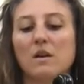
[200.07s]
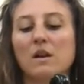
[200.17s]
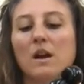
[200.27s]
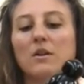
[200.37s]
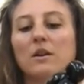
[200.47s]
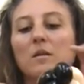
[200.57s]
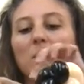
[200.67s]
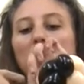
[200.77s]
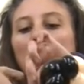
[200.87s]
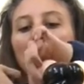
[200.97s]
Now you're gonna
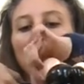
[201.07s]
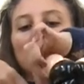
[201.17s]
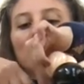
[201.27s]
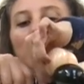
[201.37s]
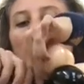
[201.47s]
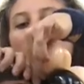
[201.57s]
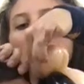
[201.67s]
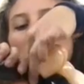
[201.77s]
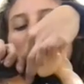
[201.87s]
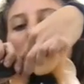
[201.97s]
make a nice
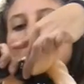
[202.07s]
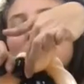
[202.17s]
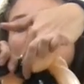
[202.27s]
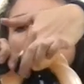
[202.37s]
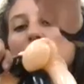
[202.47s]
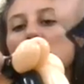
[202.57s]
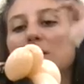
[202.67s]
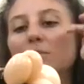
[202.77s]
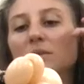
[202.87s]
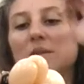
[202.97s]
fat one finger
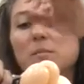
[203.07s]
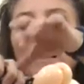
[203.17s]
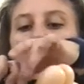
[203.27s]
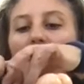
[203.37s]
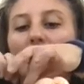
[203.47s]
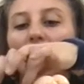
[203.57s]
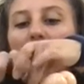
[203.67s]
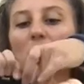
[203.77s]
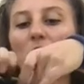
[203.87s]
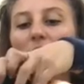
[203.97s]
bubble in the back here
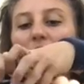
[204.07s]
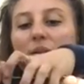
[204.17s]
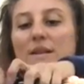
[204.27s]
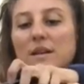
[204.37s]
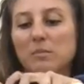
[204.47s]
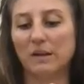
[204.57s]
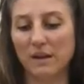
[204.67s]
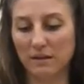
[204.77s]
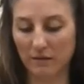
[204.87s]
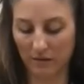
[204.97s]
to hold everything in
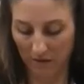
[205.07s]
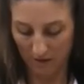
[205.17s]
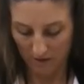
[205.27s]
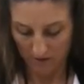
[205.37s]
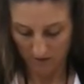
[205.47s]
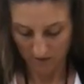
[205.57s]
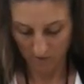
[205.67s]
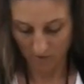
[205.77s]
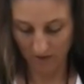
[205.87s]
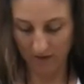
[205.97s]
place.
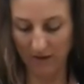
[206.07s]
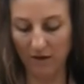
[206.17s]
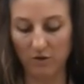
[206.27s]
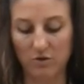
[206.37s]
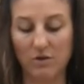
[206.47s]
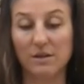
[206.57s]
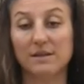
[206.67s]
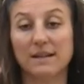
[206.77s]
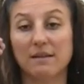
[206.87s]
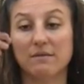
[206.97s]
Get rid of the extra,
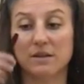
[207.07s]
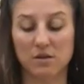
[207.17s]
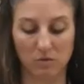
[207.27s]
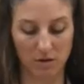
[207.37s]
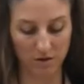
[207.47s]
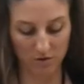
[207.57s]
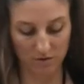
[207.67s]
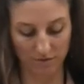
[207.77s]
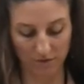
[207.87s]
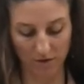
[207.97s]
save this, we're gonna use
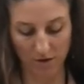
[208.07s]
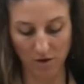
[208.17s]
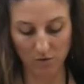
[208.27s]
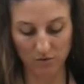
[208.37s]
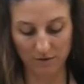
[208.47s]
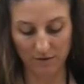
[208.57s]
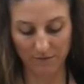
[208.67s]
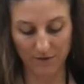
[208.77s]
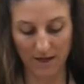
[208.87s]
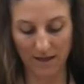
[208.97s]
it for the nose.
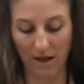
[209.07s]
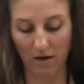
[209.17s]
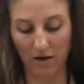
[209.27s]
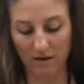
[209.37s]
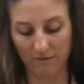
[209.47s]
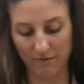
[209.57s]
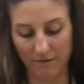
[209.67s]
Tie that off.